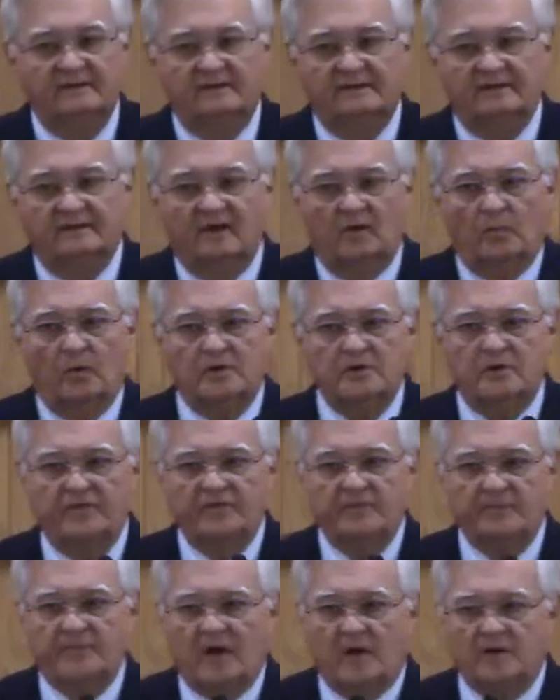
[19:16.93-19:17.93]
No wonder
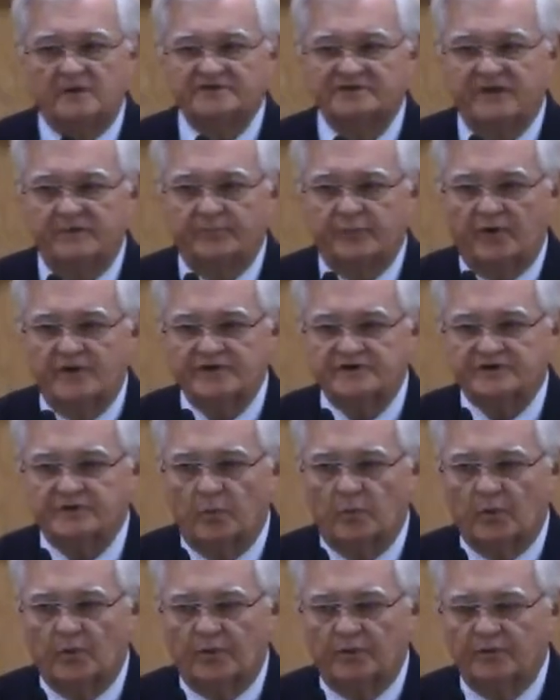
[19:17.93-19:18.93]
then Paul said, Preach the
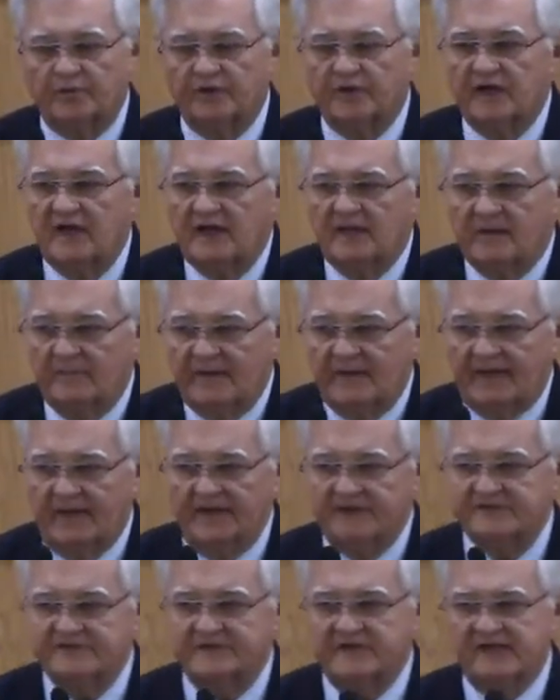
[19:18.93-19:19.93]
word. Be
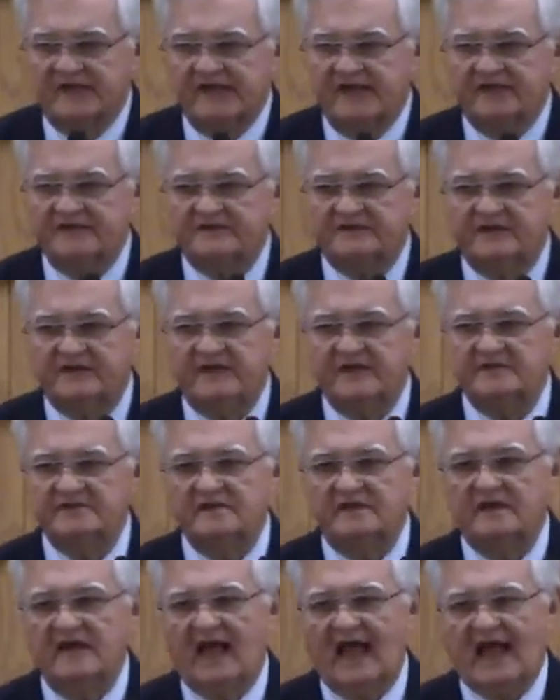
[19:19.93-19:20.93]
instant in
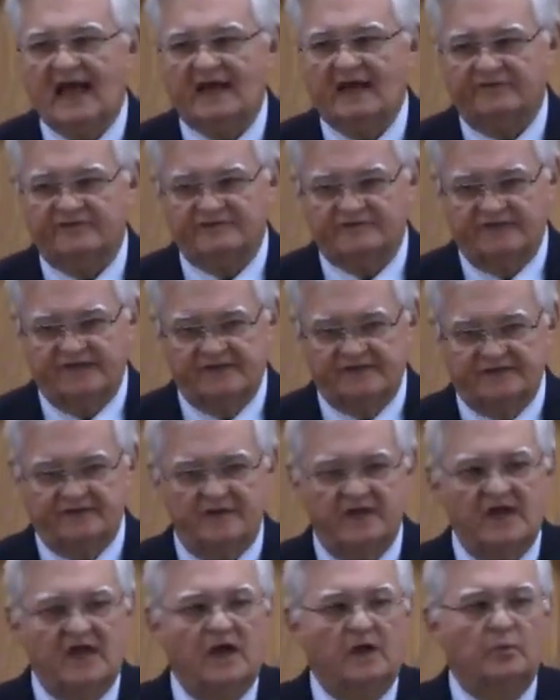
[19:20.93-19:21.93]
season, out of season.
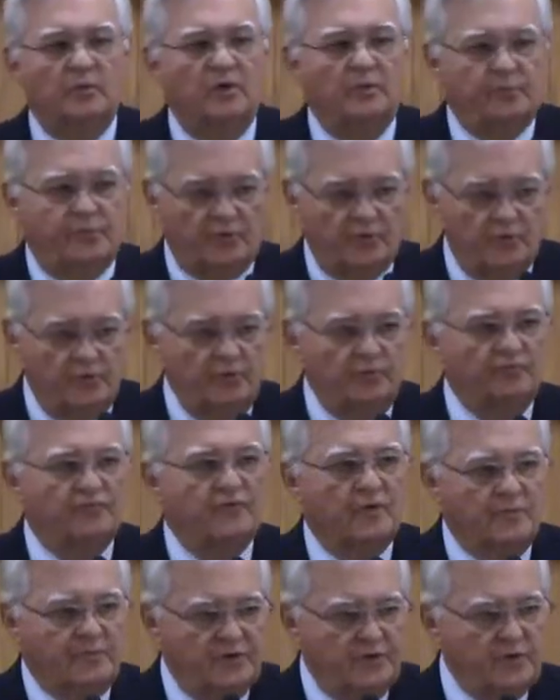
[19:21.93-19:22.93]
Reprove,
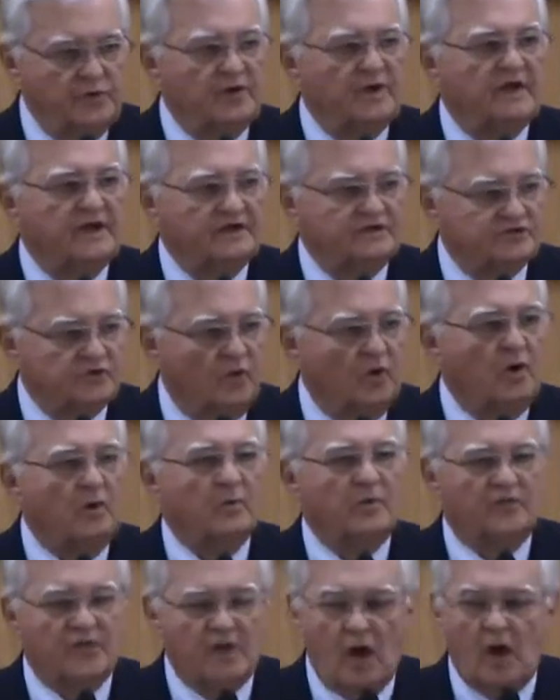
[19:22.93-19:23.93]
rebuke, and exhort
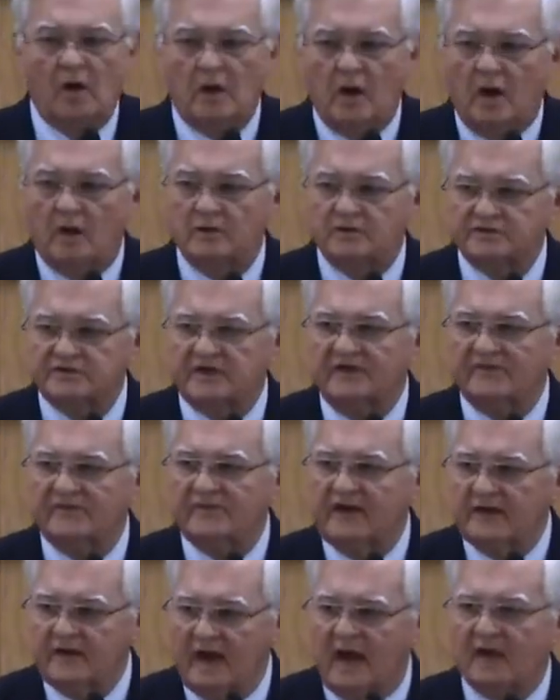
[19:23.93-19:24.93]
with all long suffering
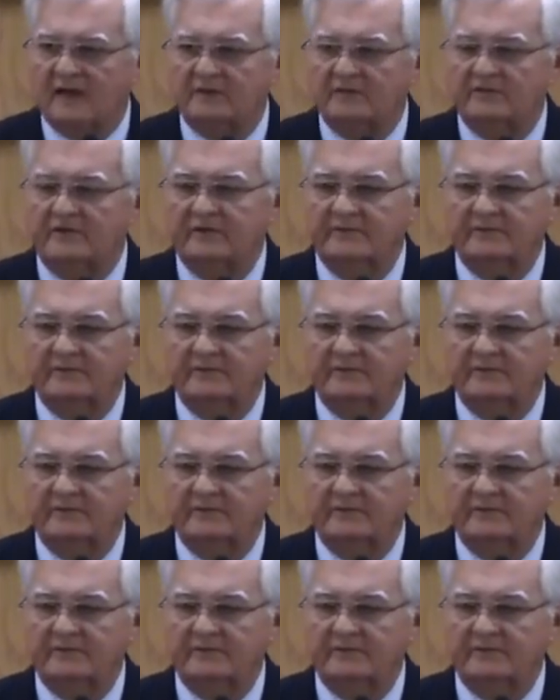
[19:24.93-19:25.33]
and doctrine.